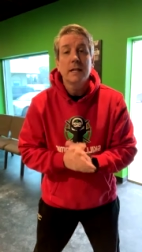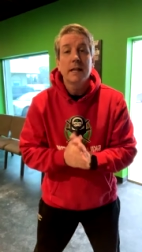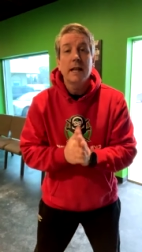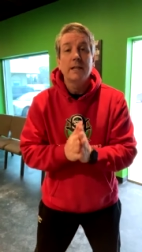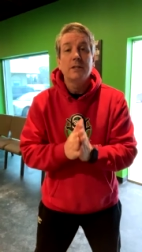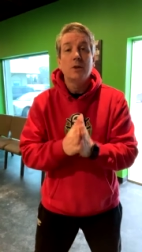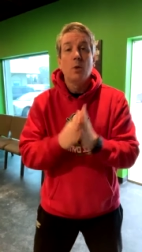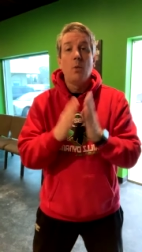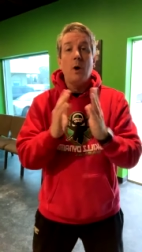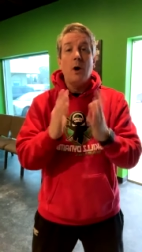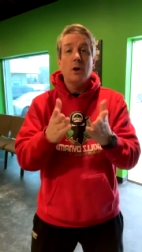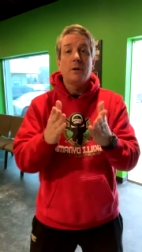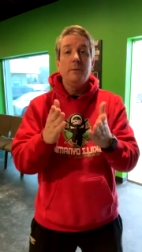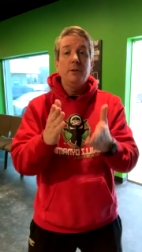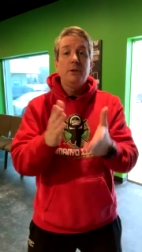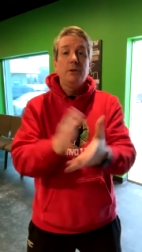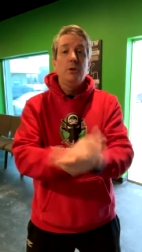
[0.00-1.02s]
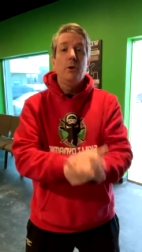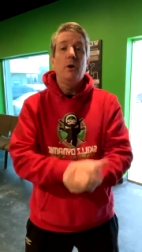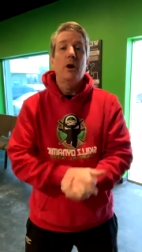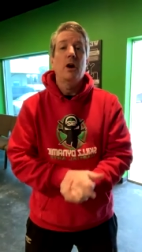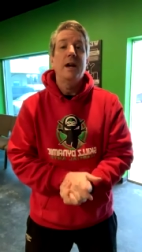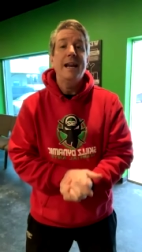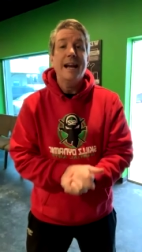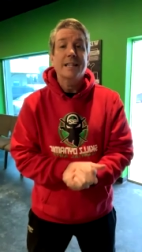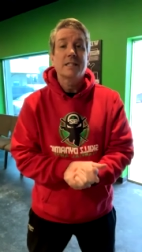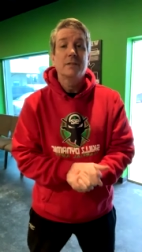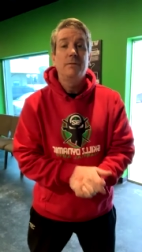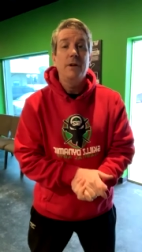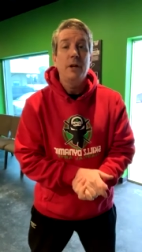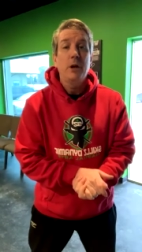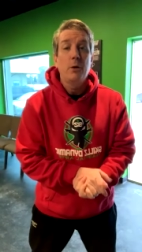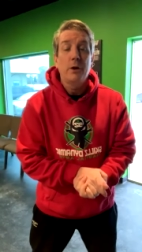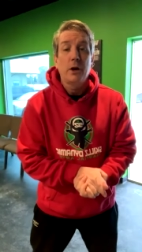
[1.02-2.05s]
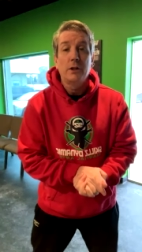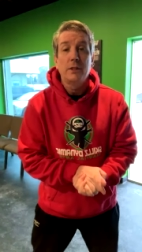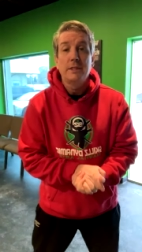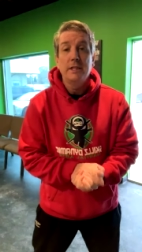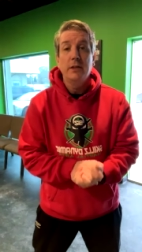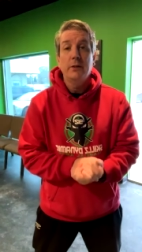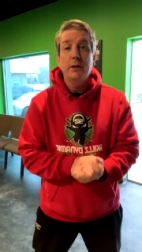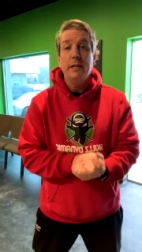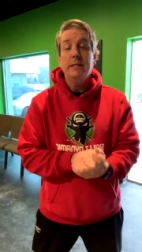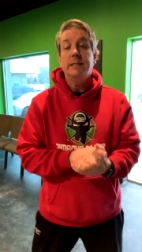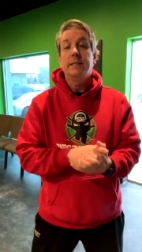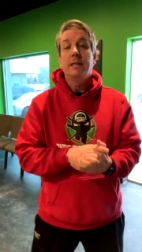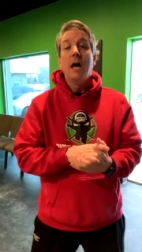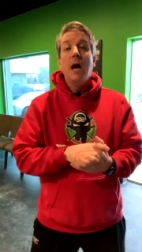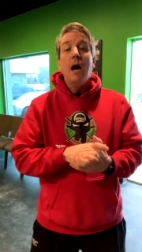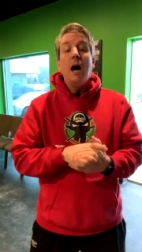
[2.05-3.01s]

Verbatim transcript: and I'd like to welcome you to our next video in our series.